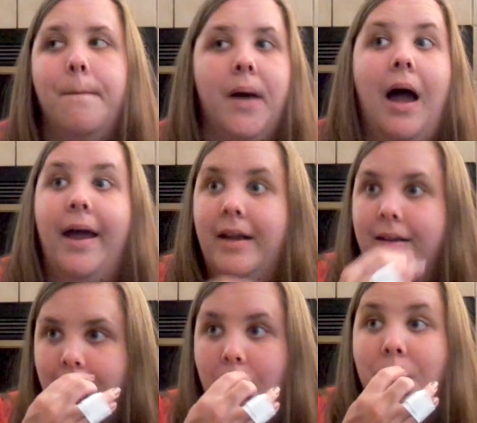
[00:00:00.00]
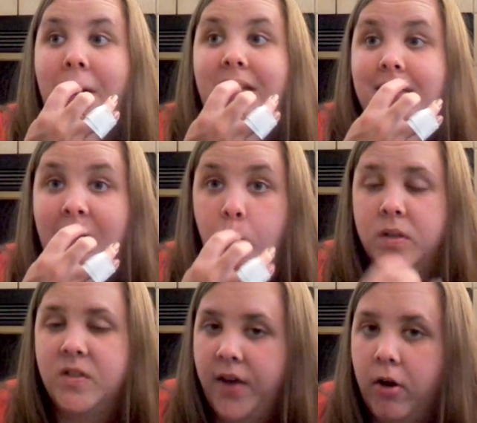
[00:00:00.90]
But my skin
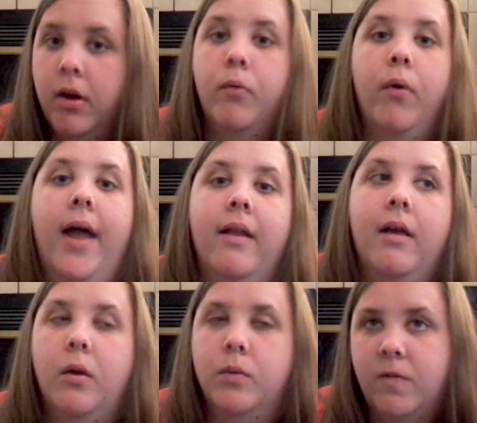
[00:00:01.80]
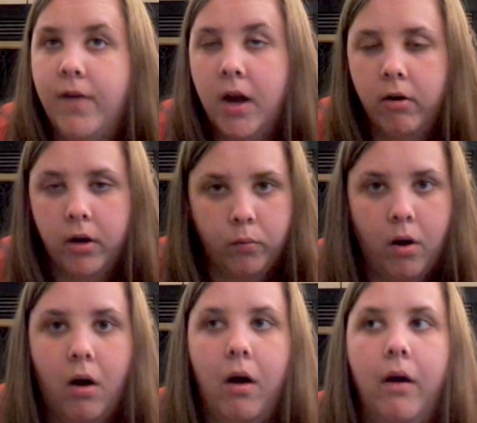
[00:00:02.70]
was very red. It was very
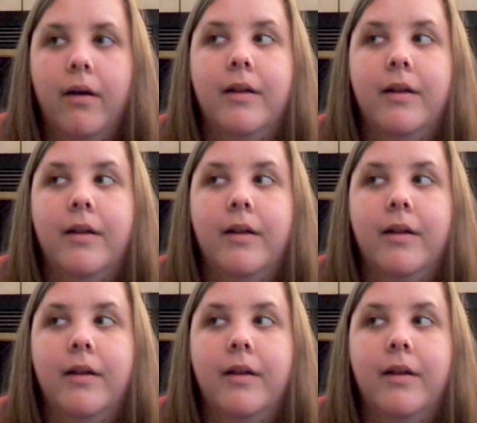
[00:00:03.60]
raw.